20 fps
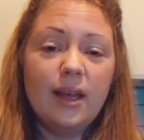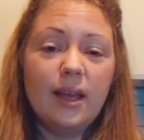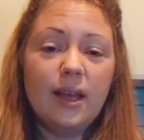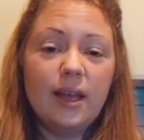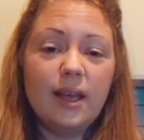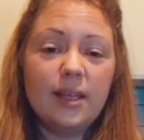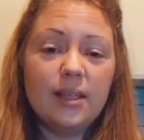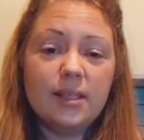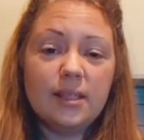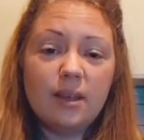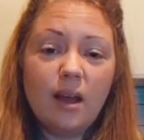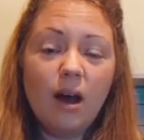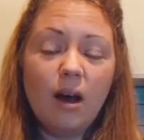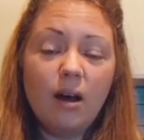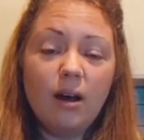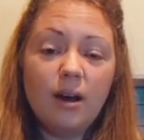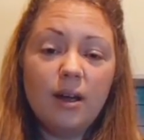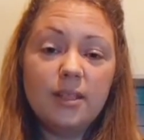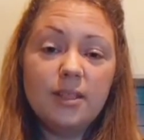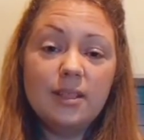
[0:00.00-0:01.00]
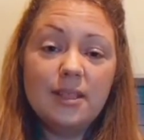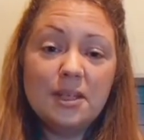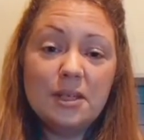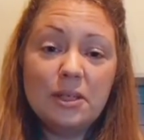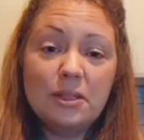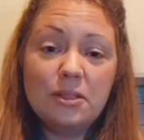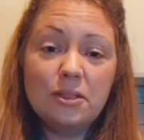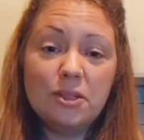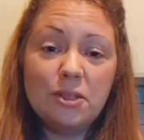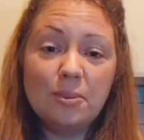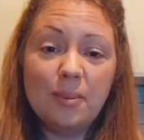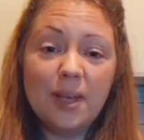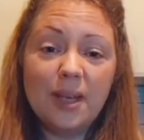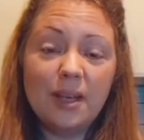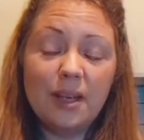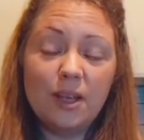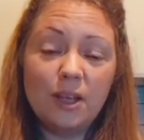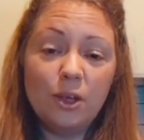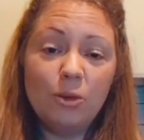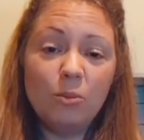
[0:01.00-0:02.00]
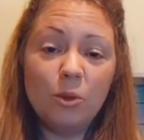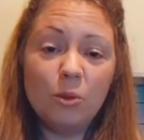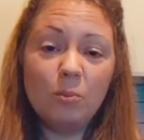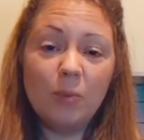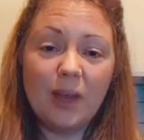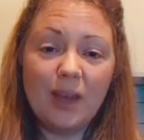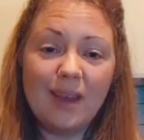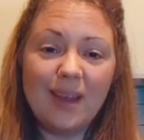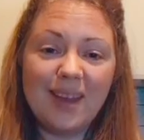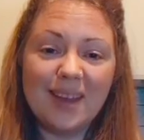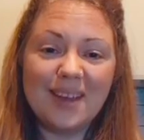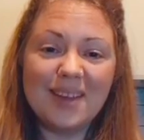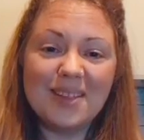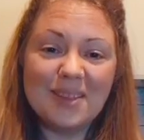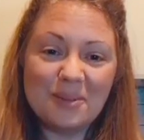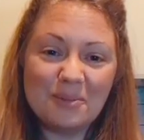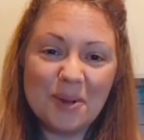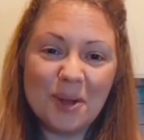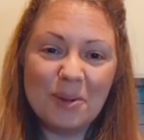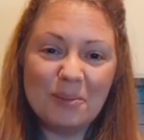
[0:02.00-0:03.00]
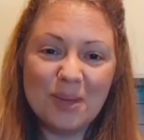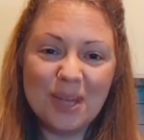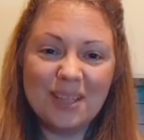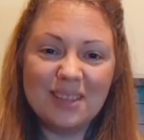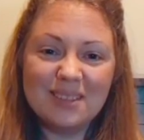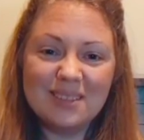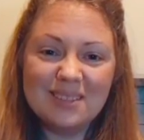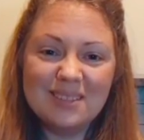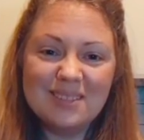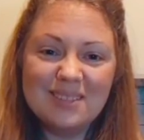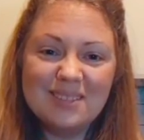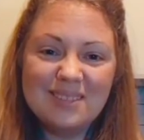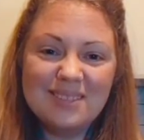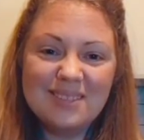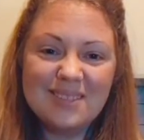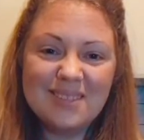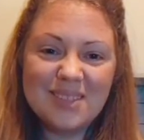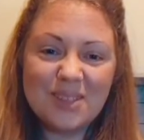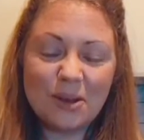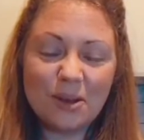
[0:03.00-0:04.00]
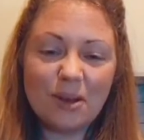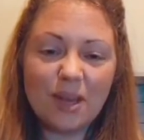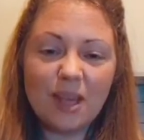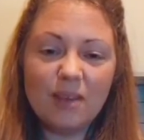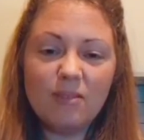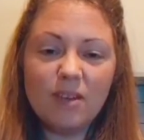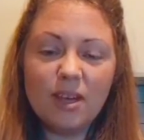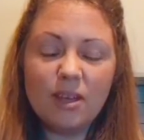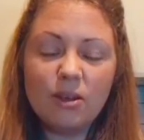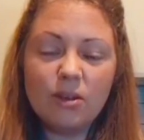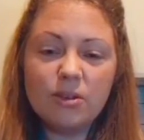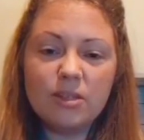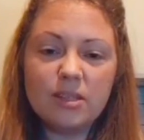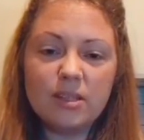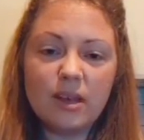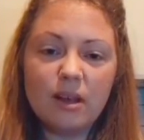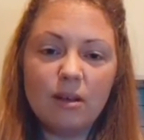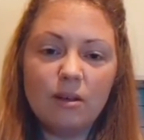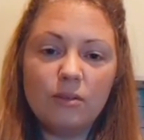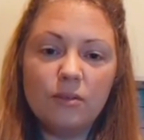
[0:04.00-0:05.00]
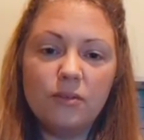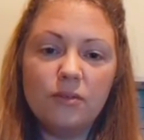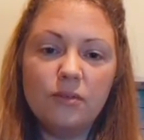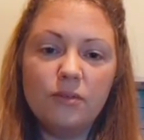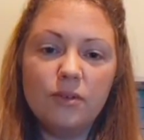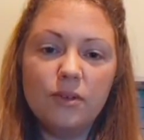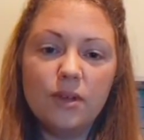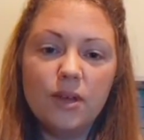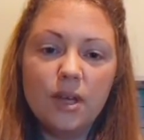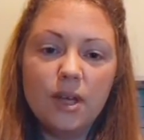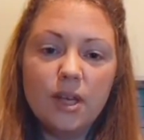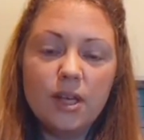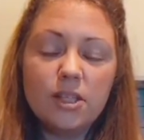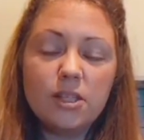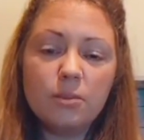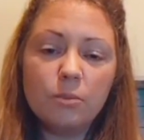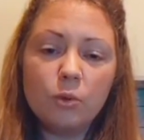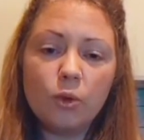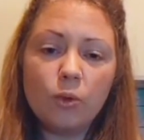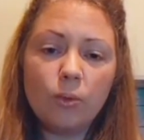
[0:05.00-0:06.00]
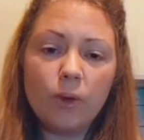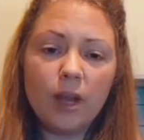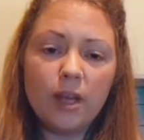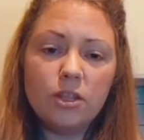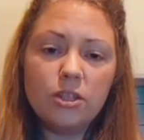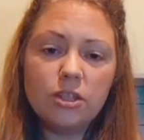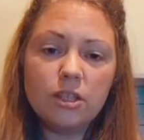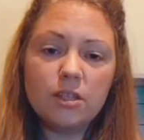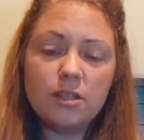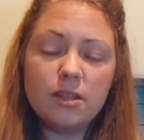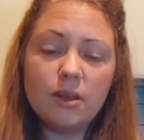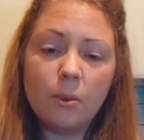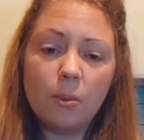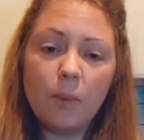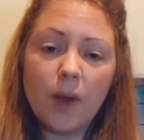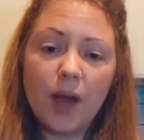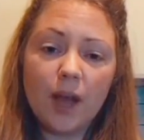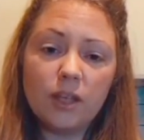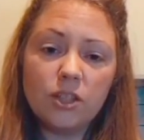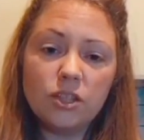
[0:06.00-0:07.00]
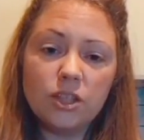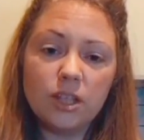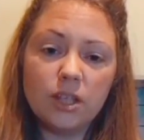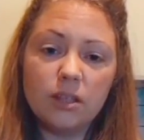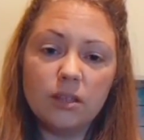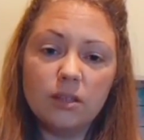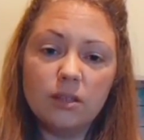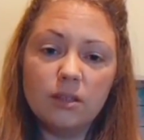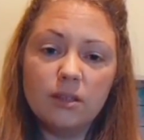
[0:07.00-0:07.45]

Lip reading: it's hard to be a human being at the moment. So giving yourself some gracious compassion